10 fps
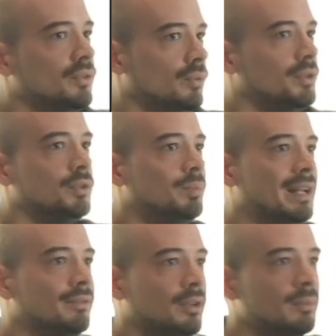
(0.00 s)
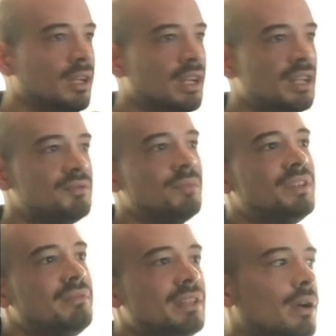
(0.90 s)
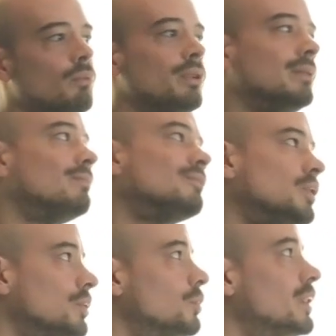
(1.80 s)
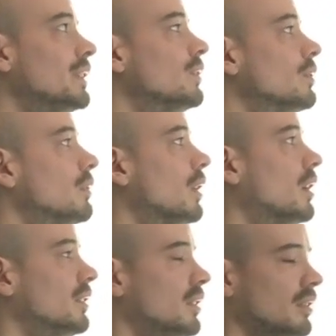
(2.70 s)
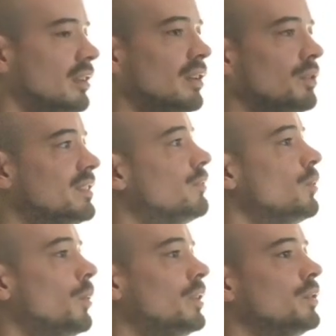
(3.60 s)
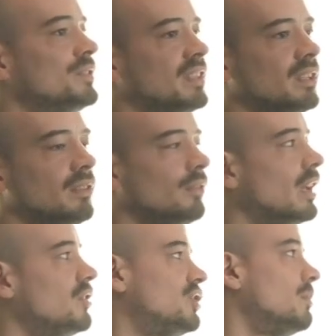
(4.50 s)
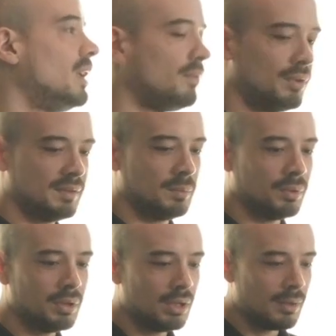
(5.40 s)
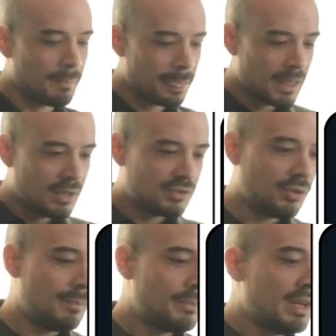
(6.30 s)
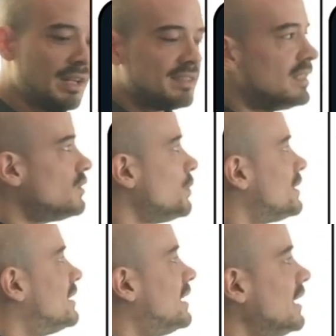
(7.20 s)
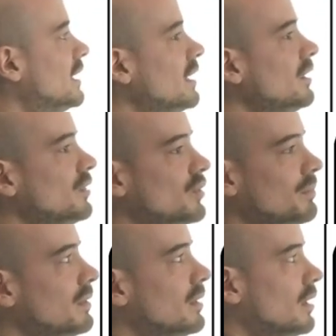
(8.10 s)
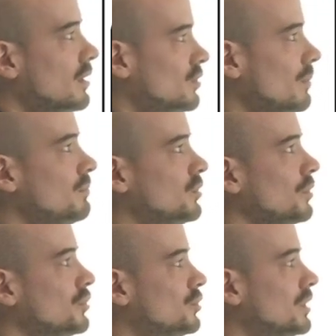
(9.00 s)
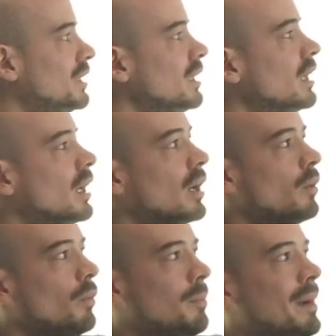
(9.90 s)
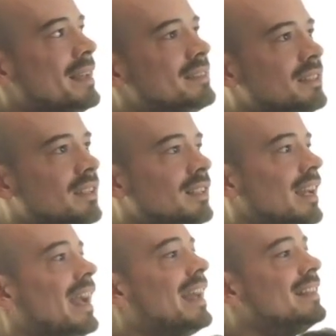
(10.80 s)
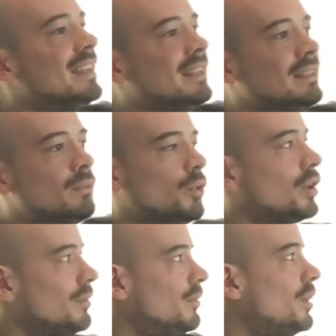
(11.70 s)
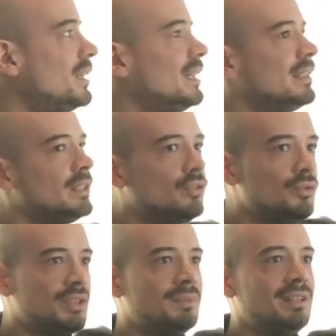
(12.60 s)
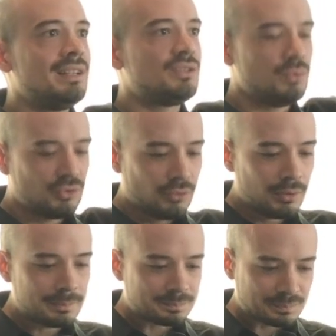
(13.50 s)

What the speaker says: to another platform. Something that we couldn't really do on if you were using HTML, for example. So since we're taking some sort of string, we're passing it, and then we're converting it into something that's useful,